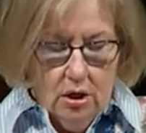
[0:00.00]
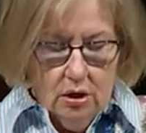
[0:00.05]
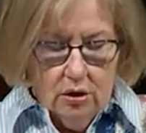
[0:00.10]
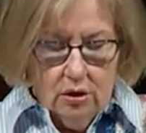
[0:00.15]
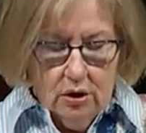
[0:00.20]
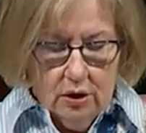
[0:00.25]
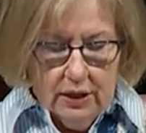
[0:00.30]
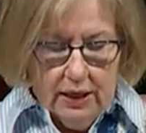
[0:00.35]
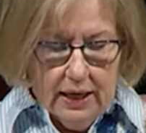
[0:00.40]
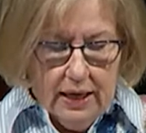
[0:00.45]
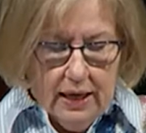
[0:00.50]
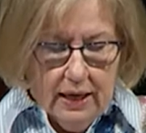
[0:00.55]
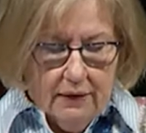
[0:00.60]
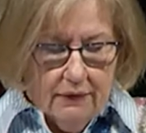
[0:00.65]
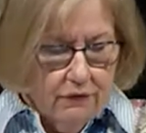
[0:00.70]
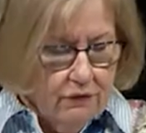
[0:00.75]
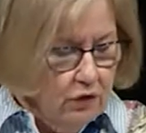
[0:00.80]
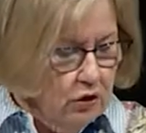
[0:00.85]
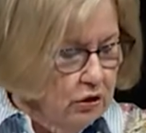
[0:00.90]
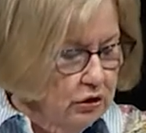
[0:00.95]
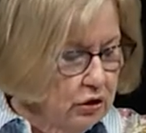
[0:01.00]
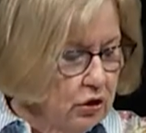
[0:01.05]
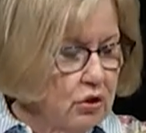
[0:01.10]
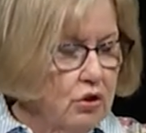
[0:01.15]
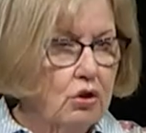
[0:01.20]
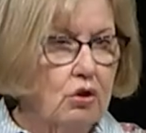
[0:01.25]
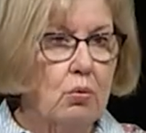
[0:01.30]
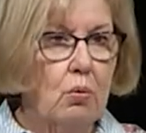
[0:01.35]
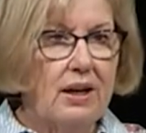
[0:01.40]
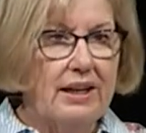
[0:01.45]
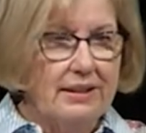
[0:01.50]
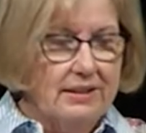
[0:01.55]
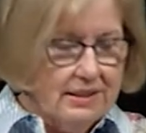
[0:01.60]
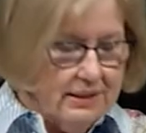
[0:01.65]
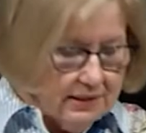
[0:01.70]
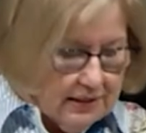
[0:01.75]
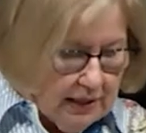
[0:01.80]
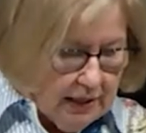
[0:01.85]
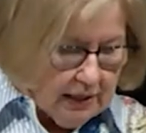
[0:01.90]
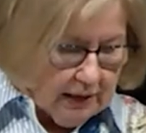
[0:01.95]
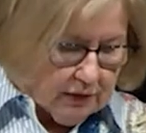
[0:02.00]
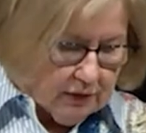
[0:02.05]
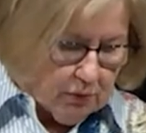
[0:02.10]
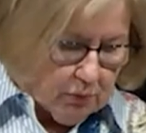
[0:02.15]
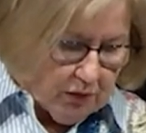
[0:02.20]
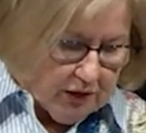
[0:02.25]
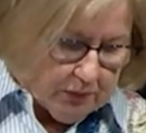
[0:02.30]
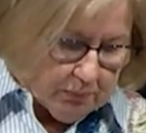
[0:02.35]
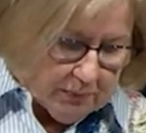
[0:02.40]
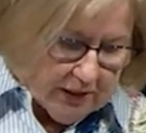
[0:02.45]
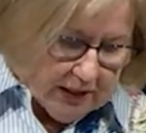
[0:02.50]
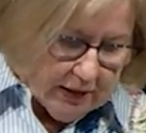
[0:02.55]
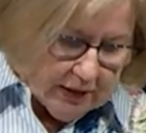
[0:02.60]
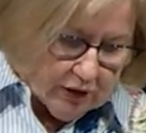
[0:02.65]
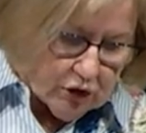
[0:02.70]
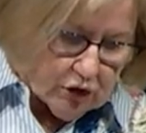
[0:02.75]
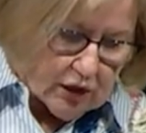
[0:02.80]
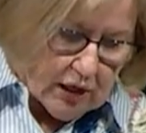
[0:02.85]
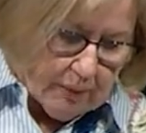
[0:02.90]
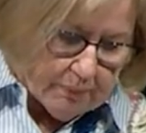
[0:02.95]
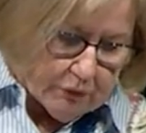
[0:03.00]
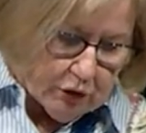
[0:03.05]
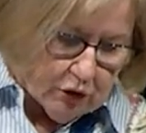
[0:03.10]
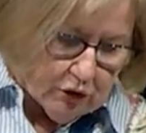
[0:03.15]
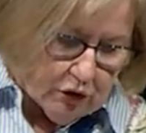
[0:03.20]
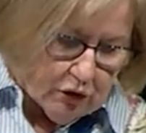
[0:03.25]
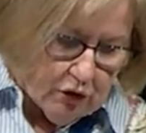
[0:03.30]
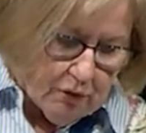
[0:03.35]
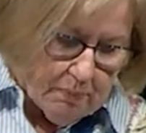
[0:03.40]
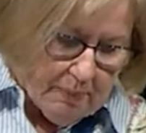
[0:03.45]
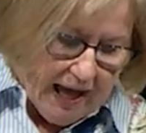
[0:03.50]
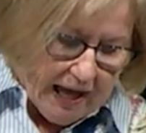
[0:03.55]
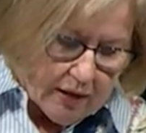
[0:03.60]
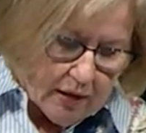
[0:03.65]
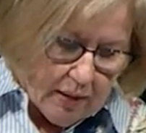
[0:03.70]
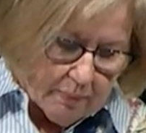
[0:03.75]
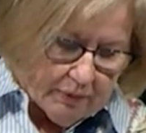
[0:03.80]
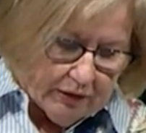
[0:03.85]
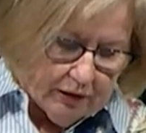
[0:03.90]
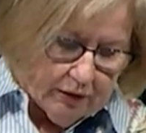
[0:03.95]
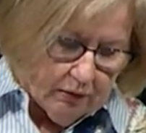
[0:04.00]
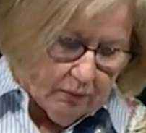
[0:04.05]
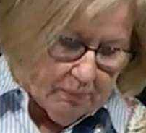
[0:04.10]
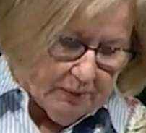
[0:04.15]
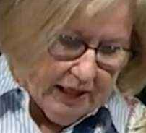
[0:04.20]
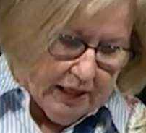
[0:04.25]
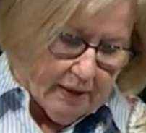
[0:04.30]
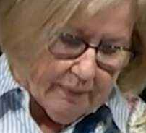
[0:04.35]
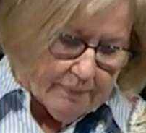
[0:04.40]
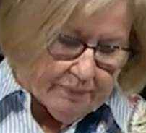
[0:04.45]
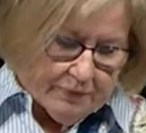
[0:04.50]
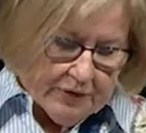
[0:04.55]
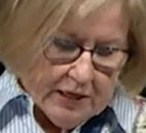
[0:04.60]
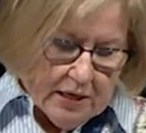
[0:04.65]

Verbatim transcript: Look at verse 26 with me in chapter 2. Back up a little bit.